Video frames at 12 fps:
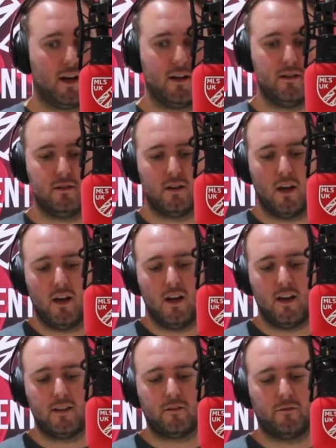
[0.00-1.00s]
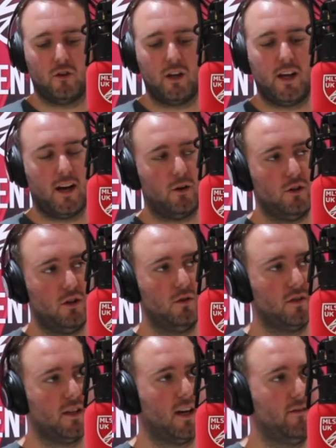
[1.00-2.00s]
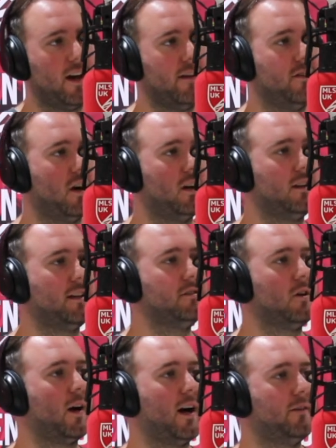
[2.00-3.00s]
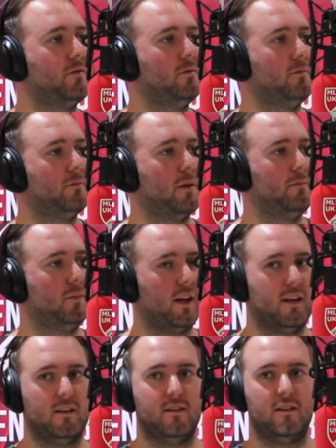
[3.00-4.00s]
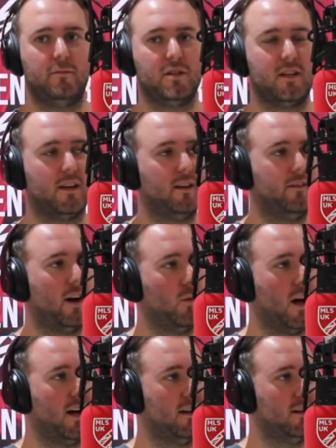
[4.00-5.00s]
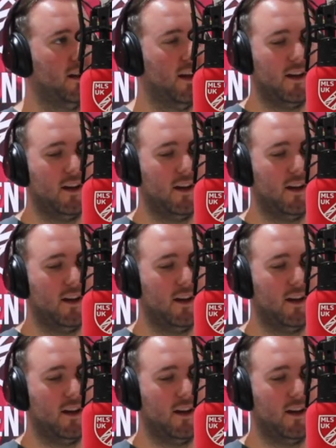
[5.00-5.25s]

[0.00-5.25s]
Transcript: And it's funny how you say there that Orlando haven't been playing particularly that well.